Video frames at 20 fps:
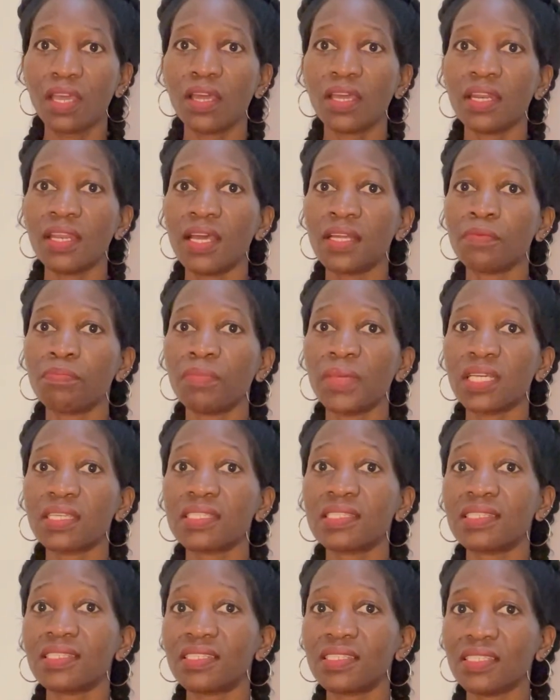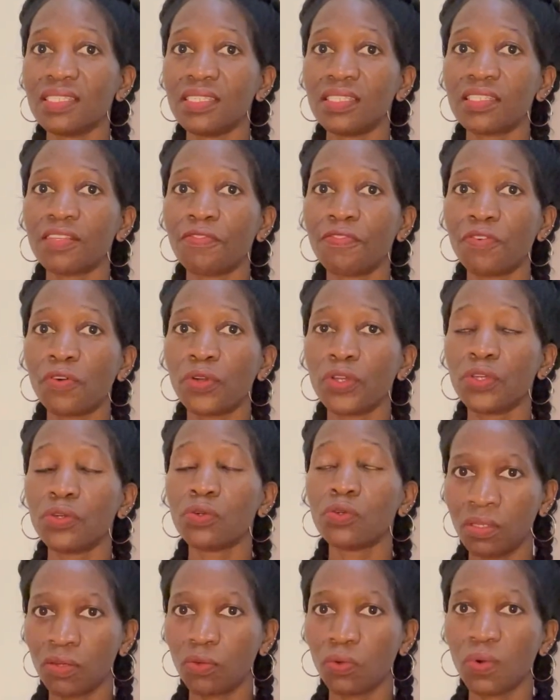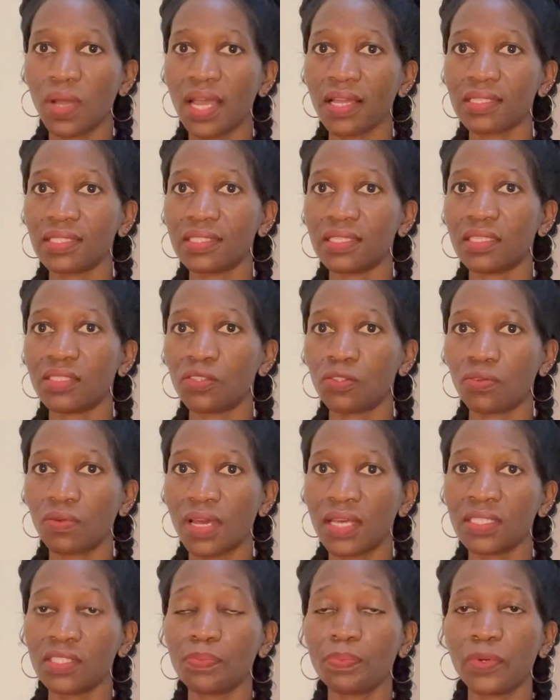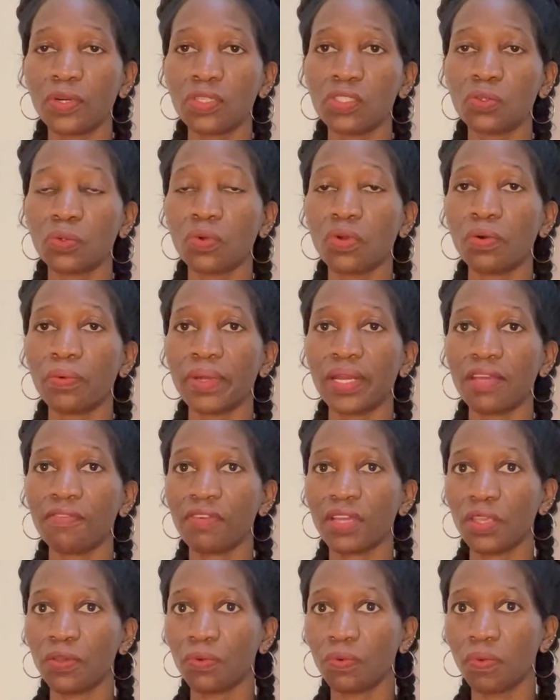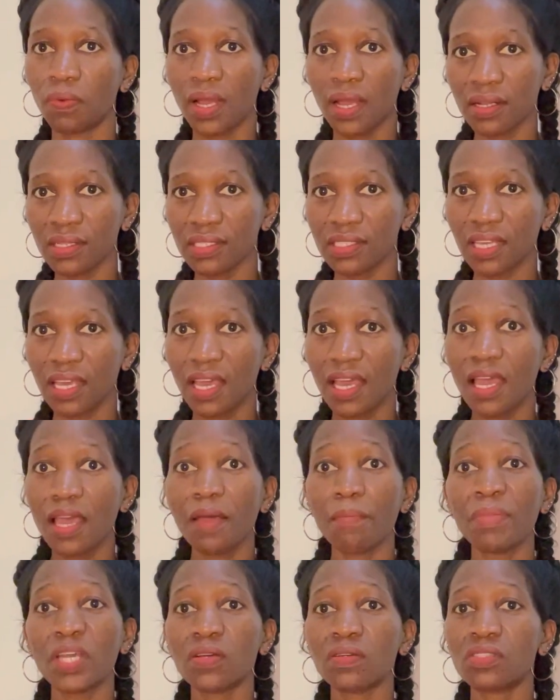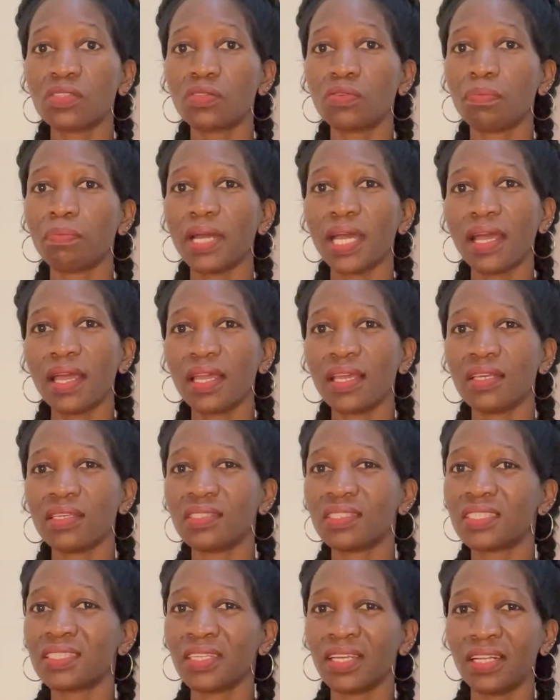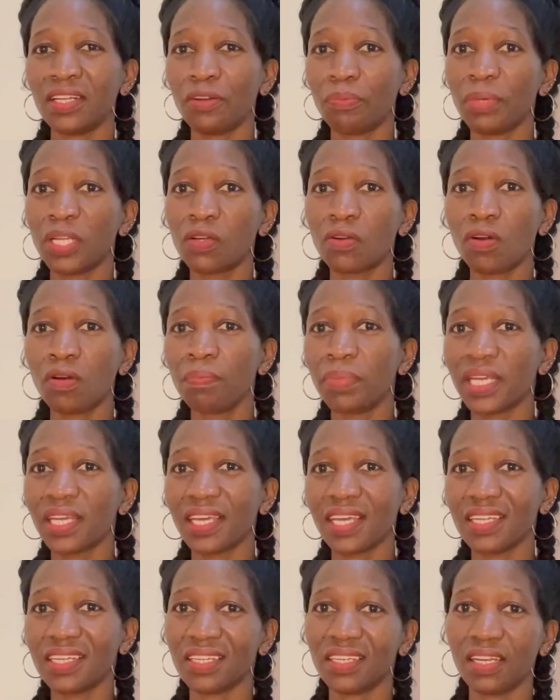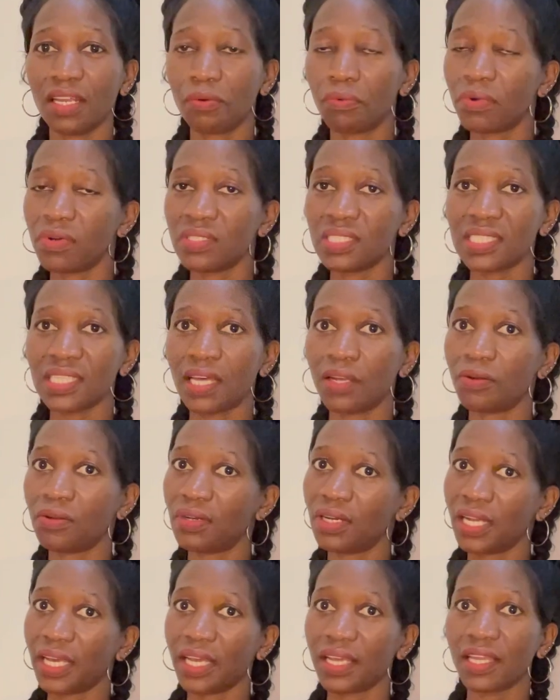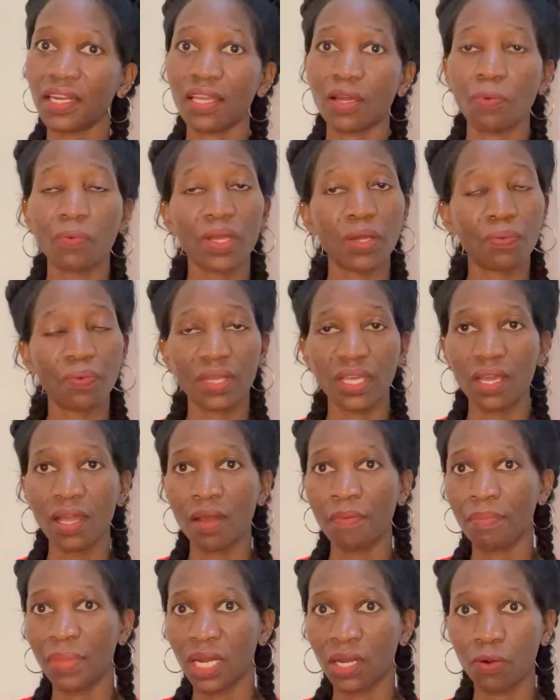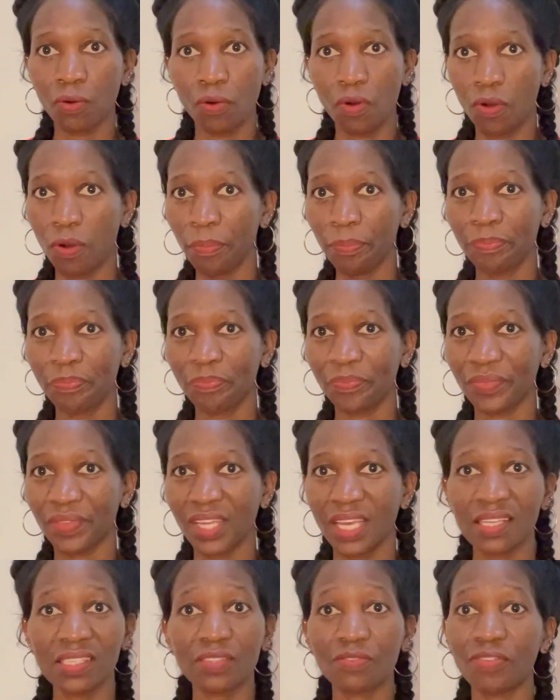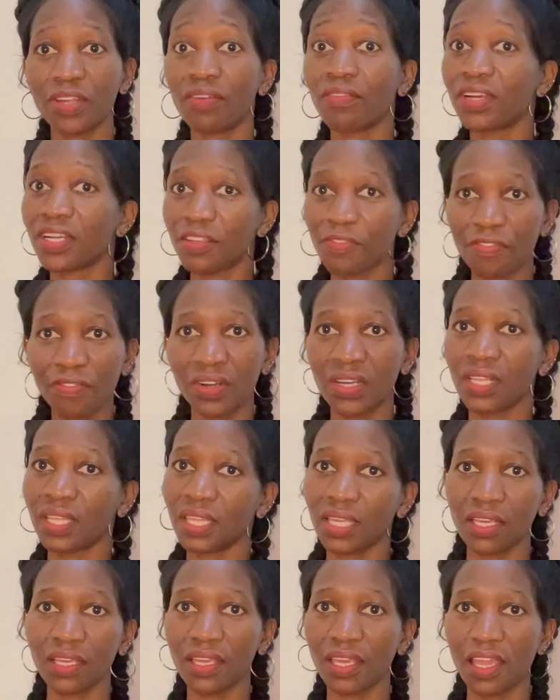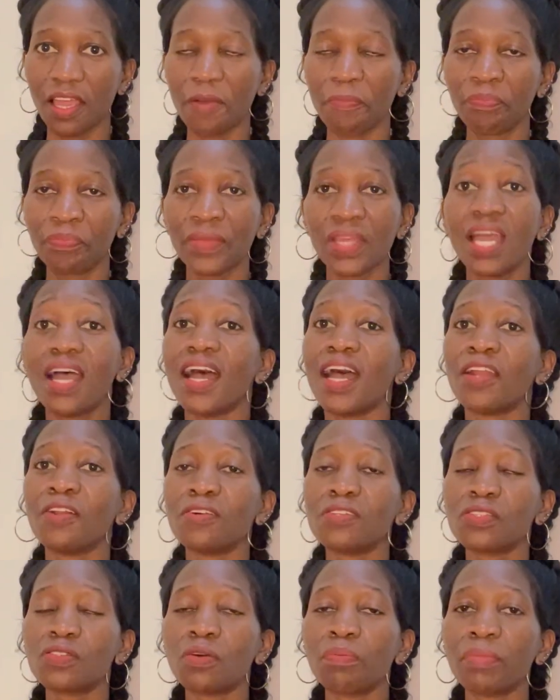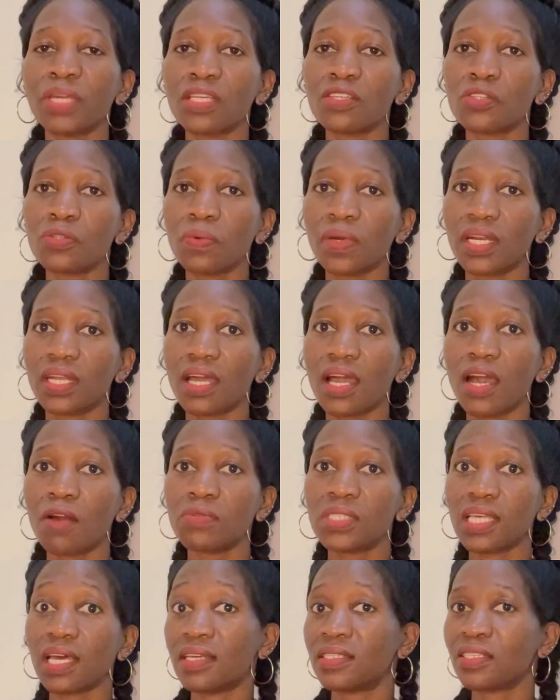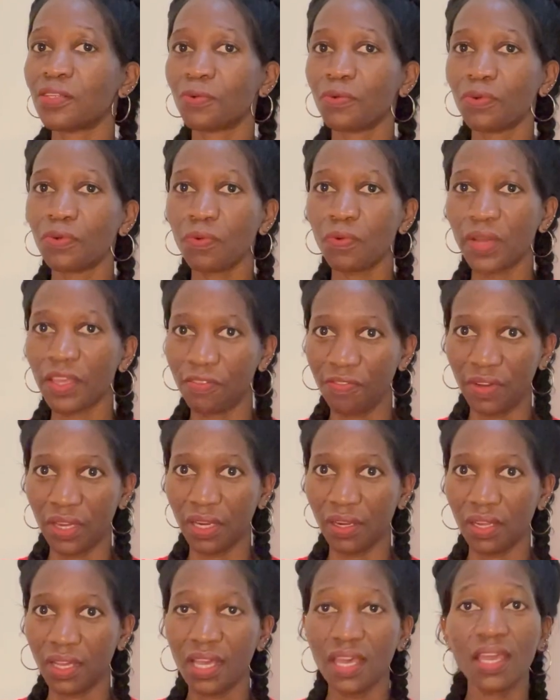That makes it easy for you to access transport to go wherever you want, because Dubai is a little bit complicated. The roads are not like the way we are back home. It's very different thing here. And also make sure the house has a good Wi-Fi.